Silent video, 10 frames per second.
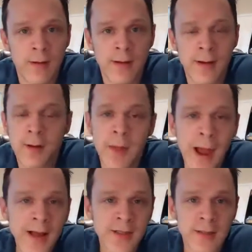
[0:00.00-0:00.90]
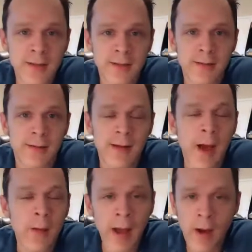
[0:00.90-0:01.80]
can imagine
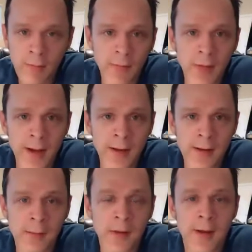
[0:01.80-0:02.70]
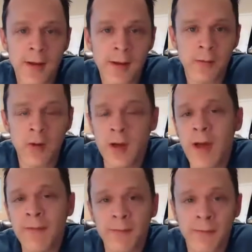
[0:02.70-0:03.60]
how powerful that is, because when you
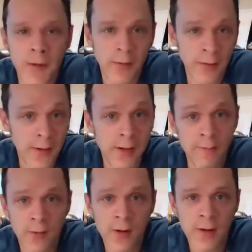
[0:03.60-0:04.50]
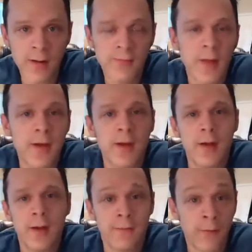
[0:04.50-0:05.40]
have a funnel that's converting
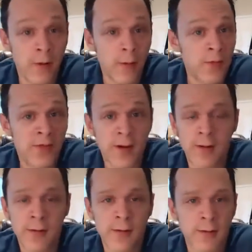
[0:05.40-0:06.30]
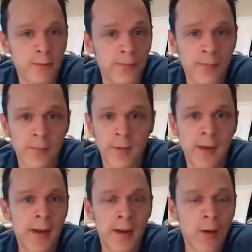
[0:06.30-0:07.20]
for a particular, let's
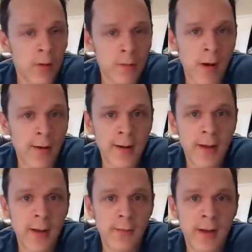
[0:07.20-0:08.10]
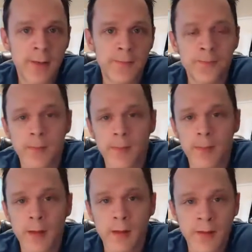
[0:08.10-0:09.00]
say, network marketing company,
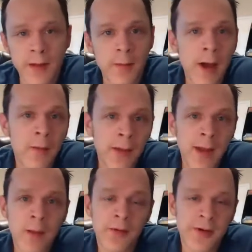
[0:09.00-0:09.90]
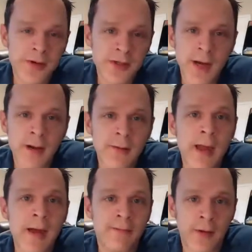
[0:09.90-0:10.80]
think about being able to share
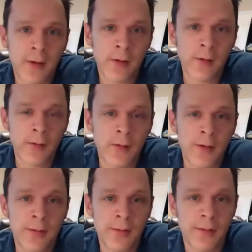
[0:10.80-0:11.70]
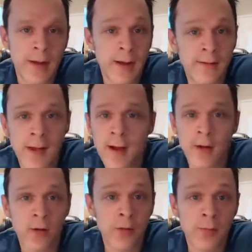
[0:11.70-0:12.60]
that funnel with an
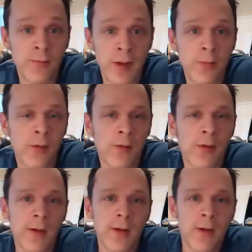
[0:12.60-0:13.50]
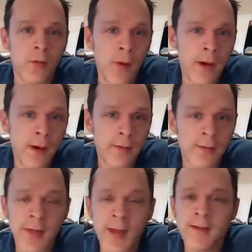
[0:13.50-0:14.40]
entire group of people where
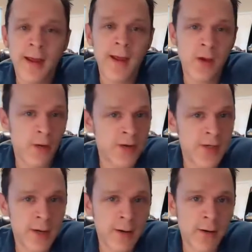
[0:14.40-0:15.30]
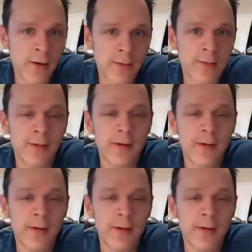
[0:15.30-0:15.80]
they take your share code